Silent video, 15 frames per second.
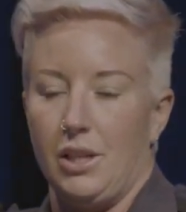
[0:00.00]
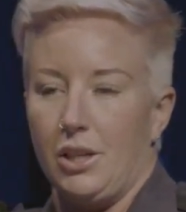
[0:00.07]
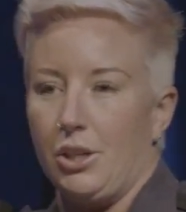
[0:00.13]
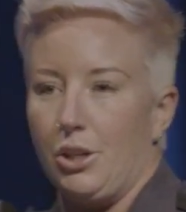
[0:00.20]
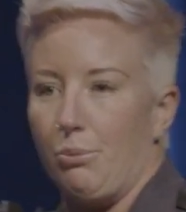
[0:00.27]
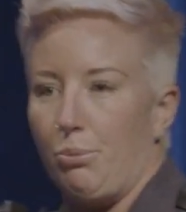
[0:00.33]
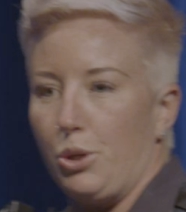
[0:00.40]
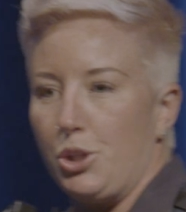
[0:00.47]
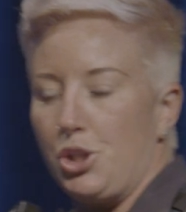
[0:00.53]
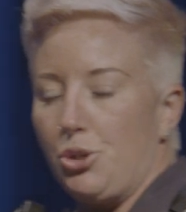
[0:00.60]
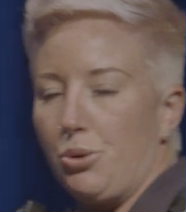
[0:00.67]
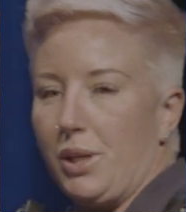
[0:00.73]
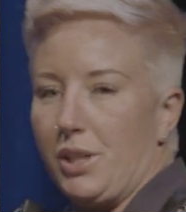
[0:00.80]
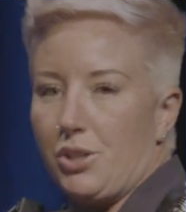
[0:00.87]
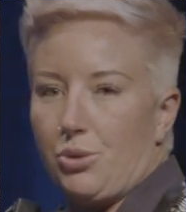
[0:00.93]
can put you
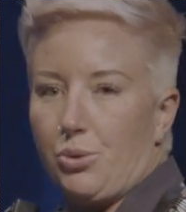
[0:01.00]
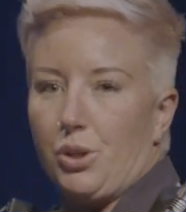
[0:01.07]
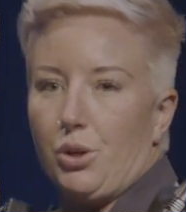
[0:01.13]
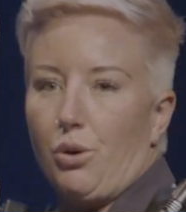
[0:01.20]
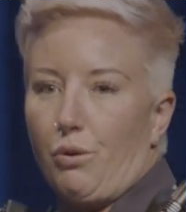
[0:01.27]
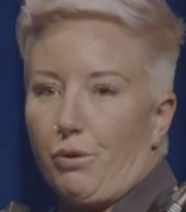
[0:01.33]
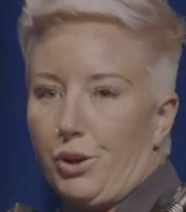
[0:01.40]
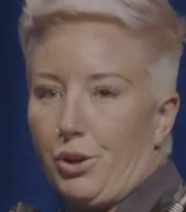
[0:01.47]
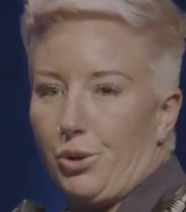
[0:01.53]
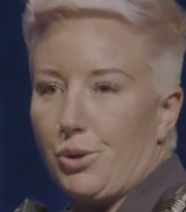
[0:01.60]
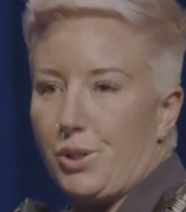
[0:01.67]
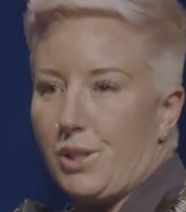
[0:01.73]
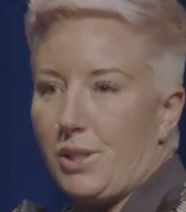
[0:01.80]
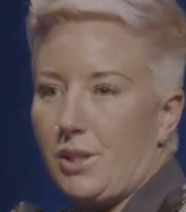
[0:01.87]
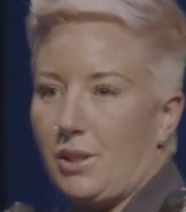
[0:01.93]
into an
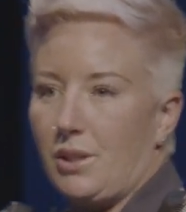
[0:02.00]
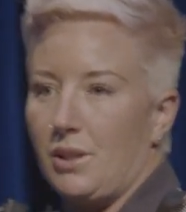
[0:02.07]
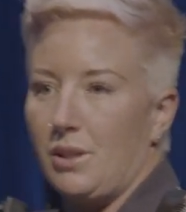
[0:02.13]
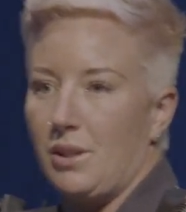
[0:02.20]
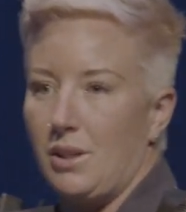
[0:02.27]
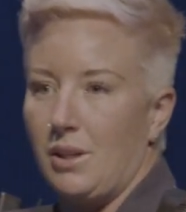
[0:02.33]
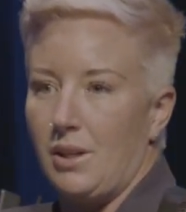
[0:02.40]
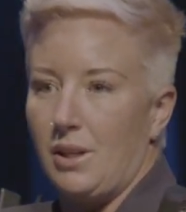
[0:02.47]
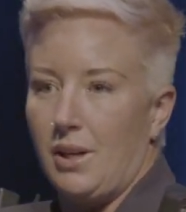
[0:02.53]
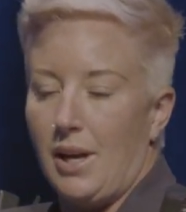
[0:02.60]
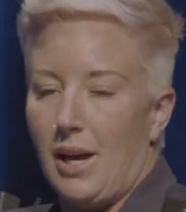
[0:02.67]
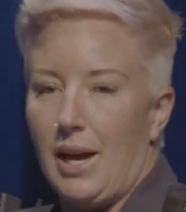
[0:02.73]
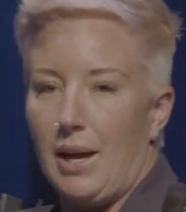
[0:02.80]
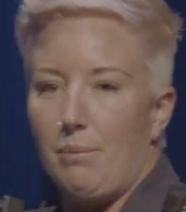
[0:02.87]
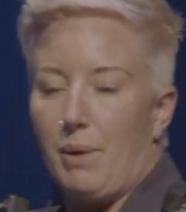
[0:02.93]
overdose
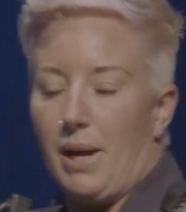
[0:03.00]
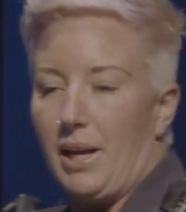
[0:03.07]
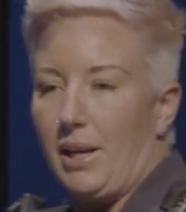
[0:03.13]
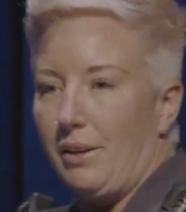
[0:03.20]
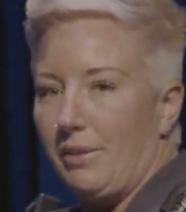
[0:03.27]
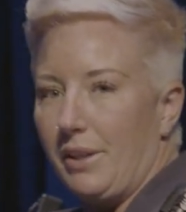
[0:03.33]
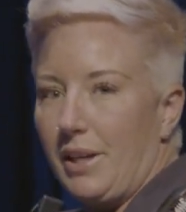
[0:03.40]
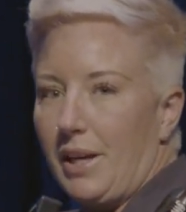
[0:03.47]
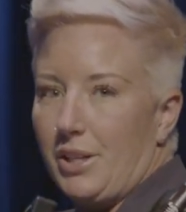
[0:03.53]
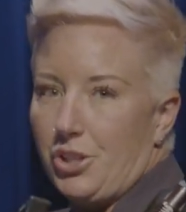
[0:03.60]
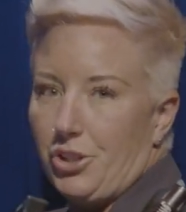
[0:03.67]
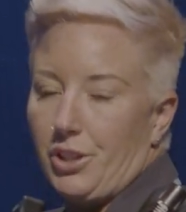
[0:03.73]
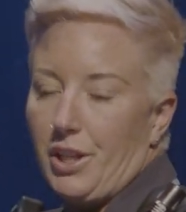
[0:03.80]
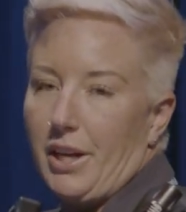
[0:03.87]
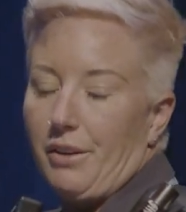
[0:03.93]
and may even end
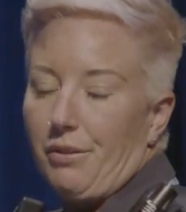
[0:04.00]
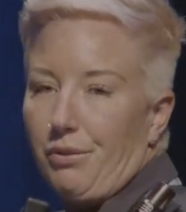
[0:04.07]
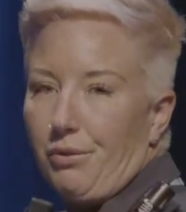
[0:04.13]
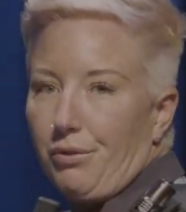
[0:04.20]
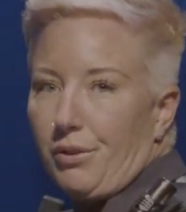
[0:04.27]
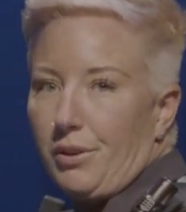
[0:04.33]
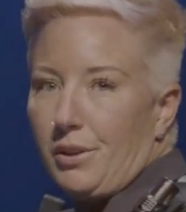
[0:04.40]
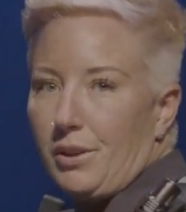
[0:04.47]
your life.